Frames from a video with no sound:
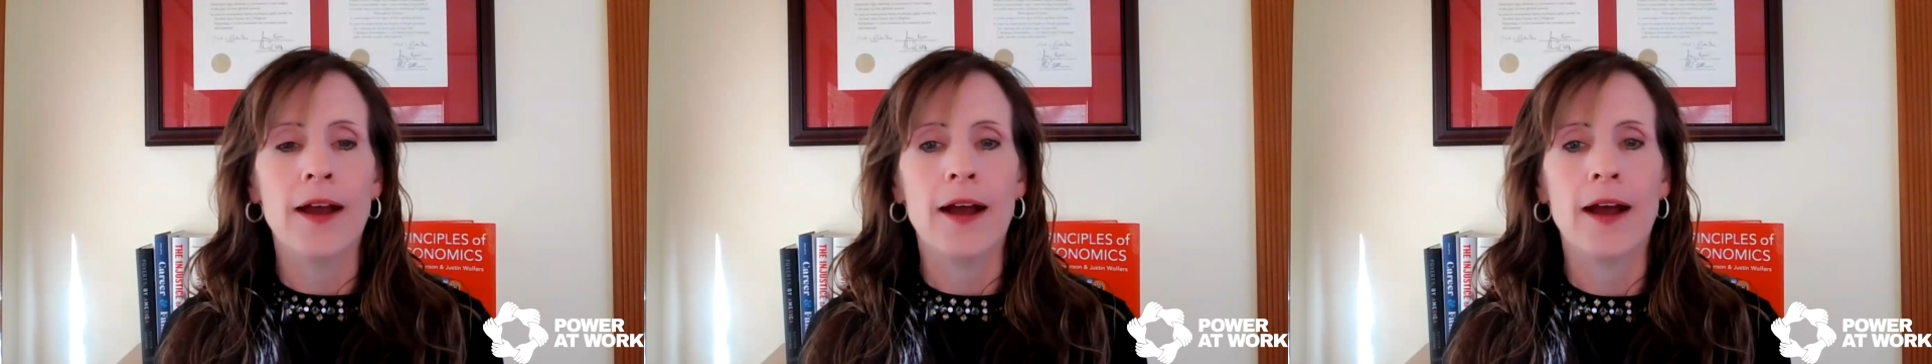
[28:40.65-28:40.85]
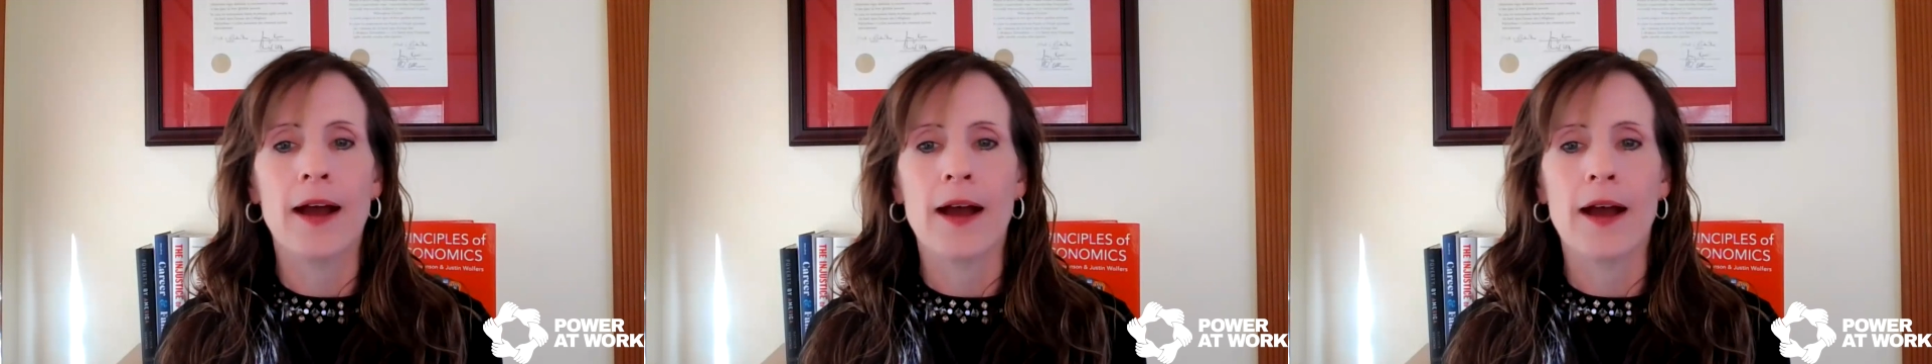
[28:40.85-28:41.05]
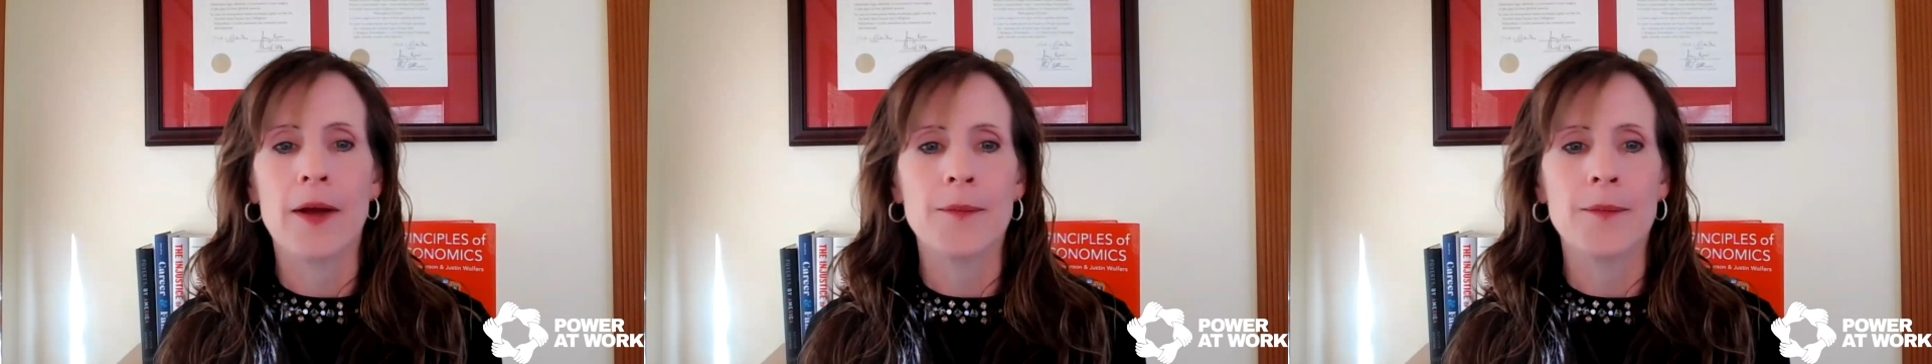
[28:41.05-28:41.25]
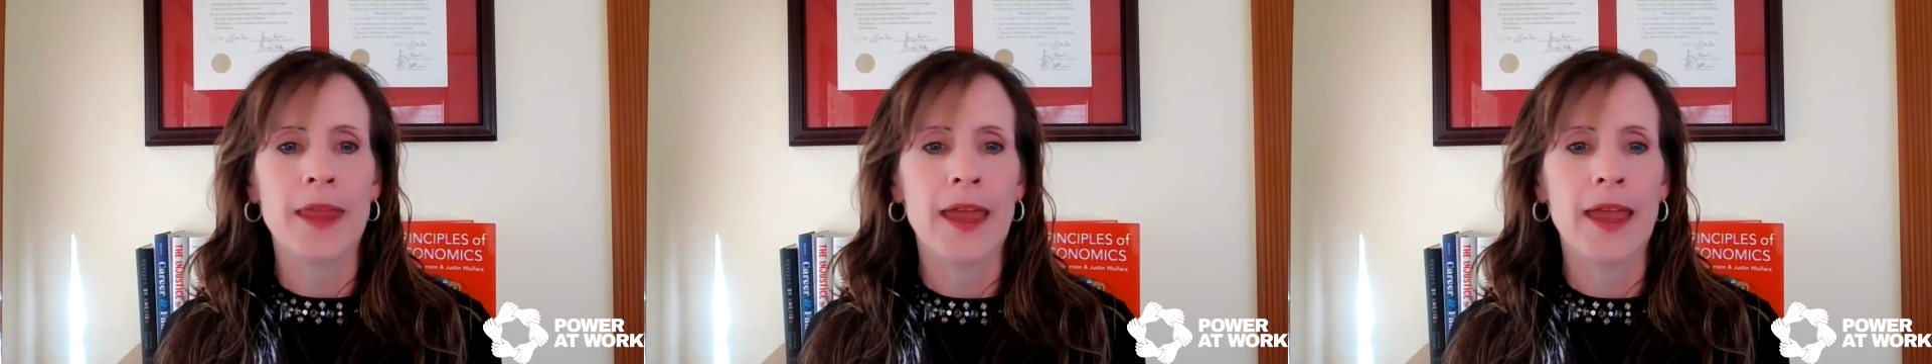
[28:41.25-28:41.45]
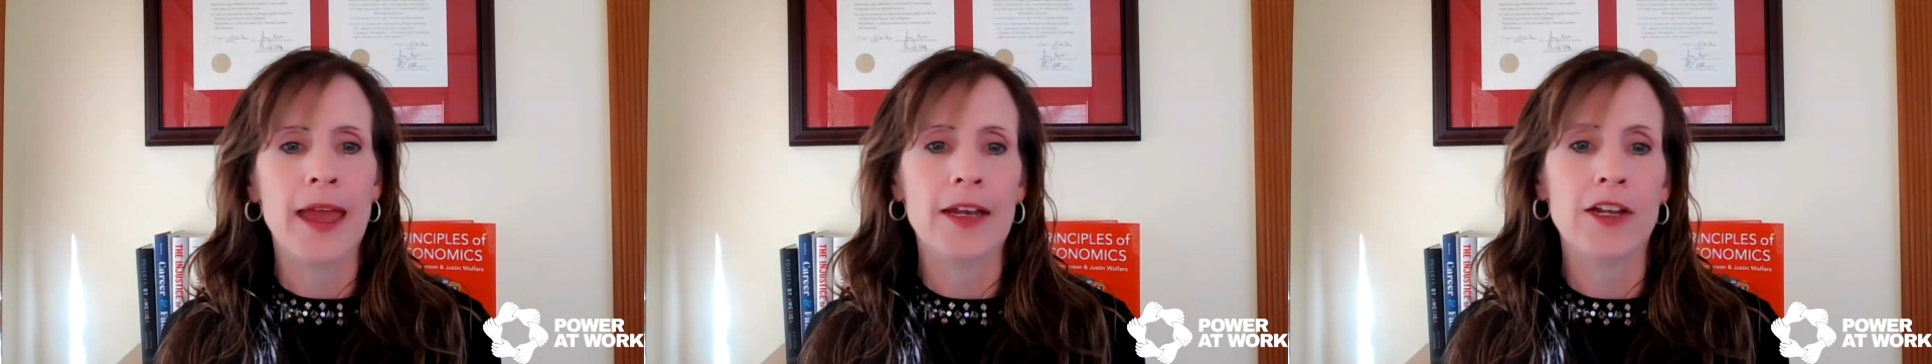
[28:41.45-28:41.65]

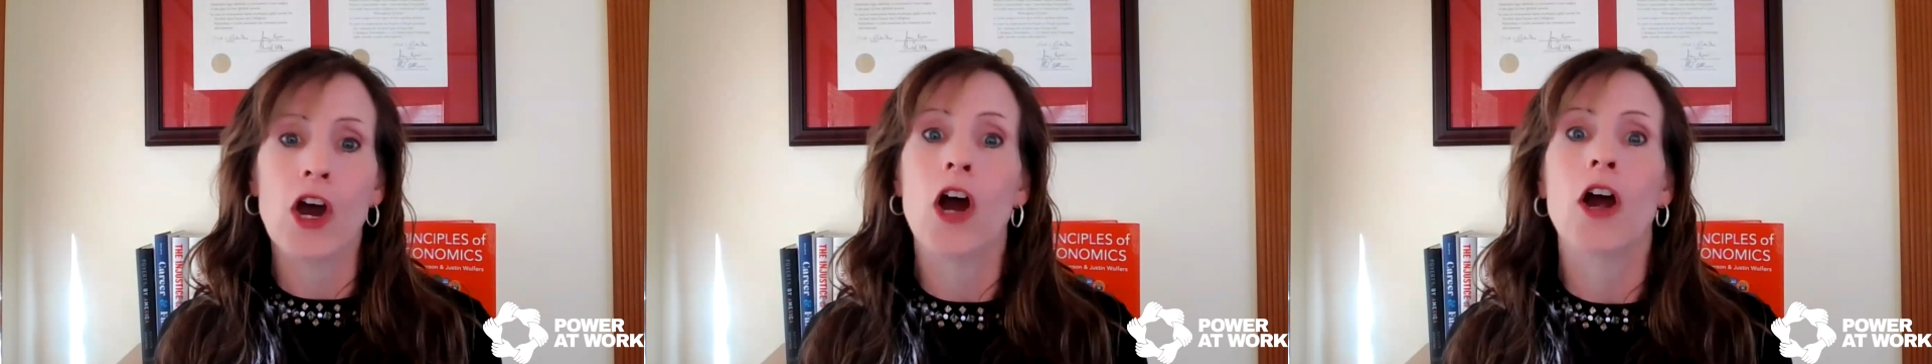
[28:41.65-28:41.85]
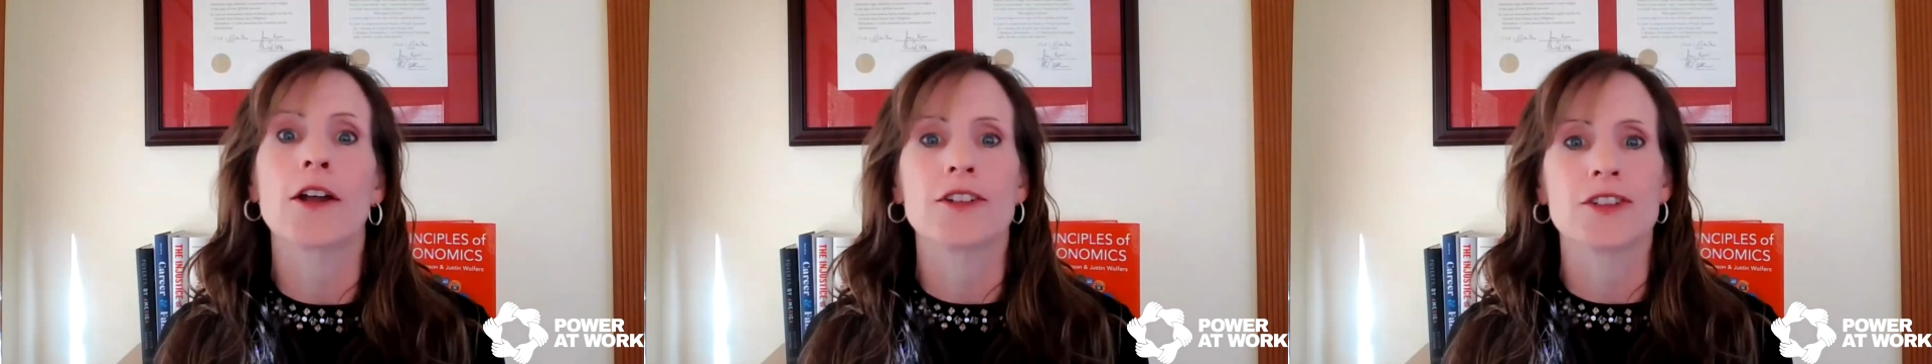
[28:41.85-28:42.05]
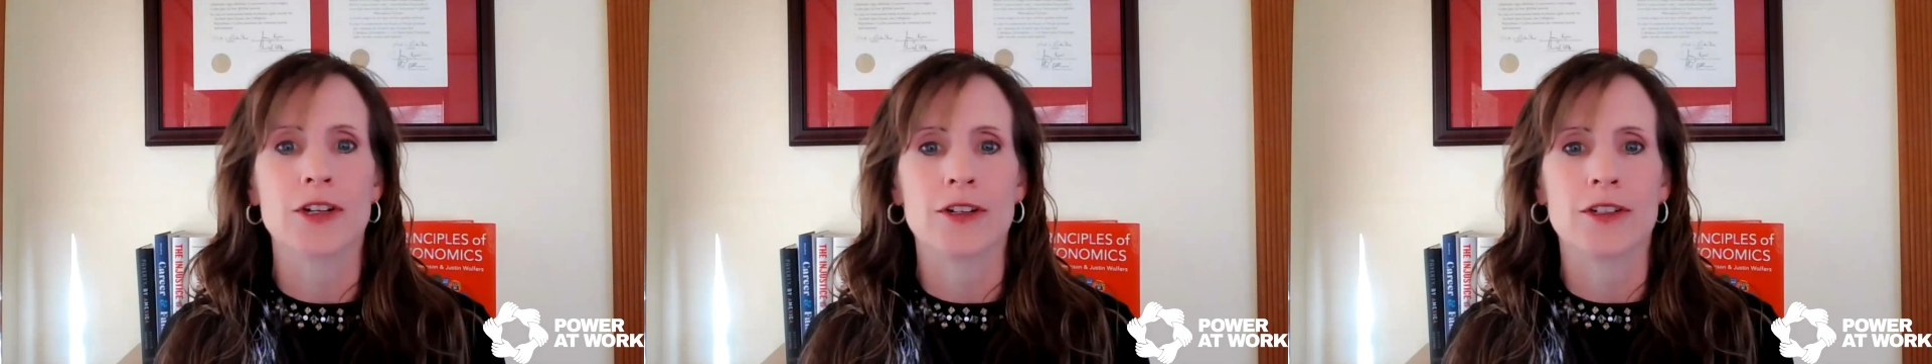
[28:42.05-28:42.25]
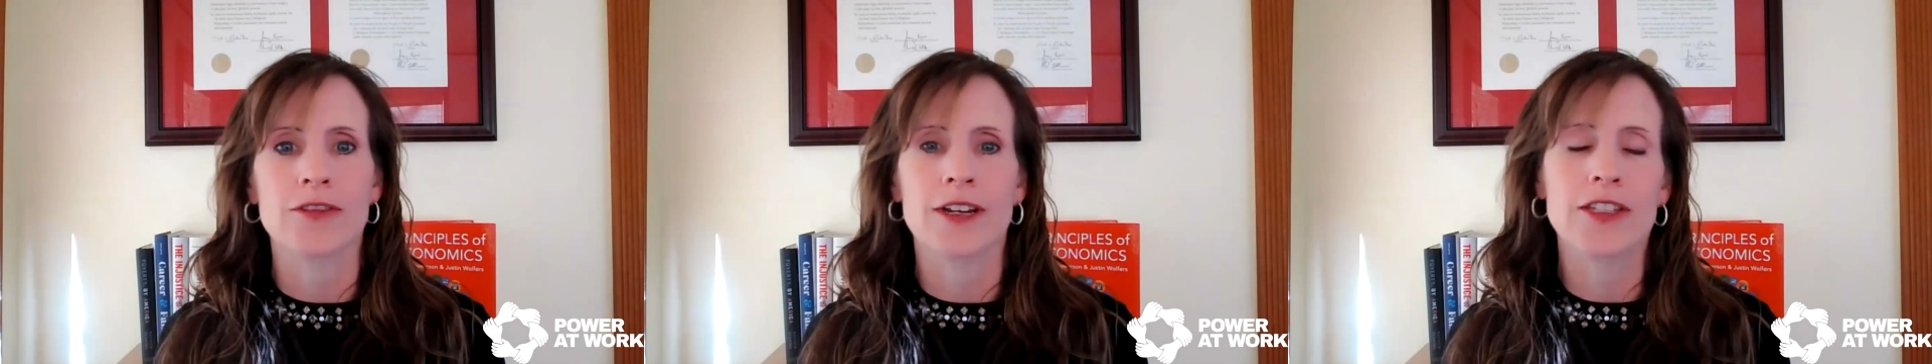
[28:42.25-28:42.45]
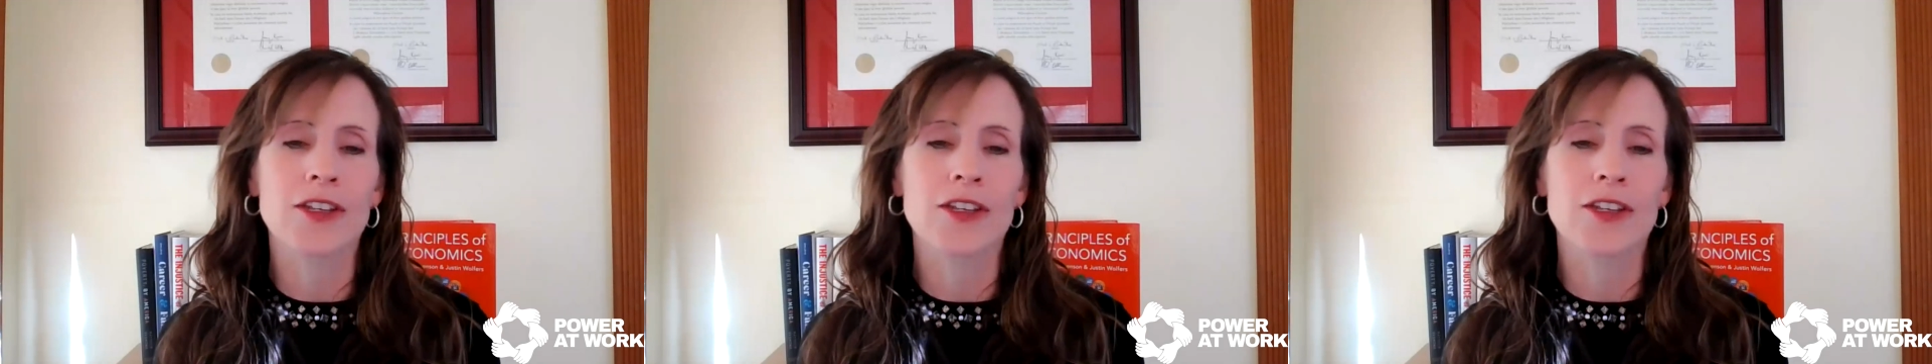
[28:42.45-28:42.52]
and car insurance, right?